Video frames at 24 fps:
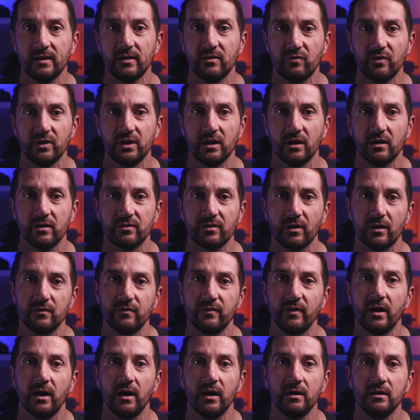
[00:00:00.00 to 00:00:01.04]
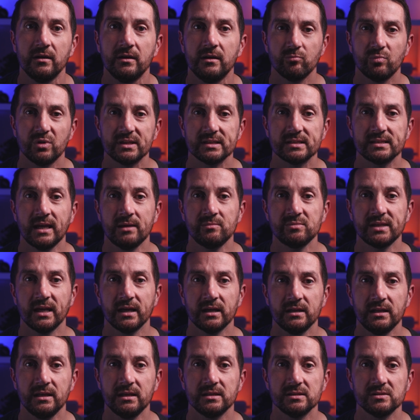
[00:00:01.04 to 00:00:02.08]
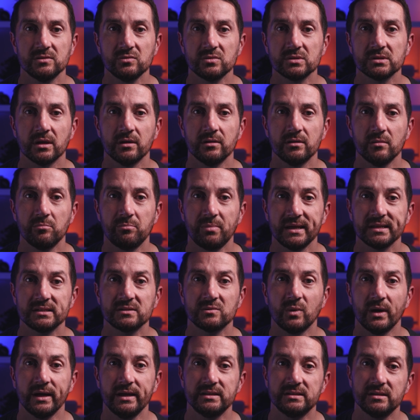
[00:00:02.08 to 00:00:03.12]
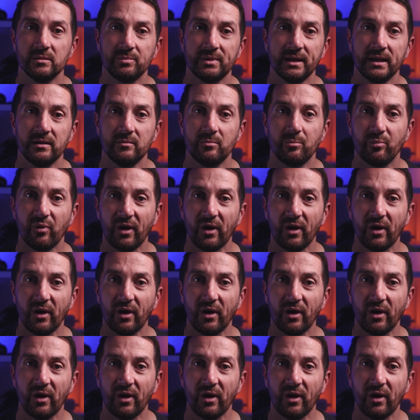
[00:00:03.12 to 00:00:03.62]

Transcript: in this video so far, but the same technique is also the best way to blend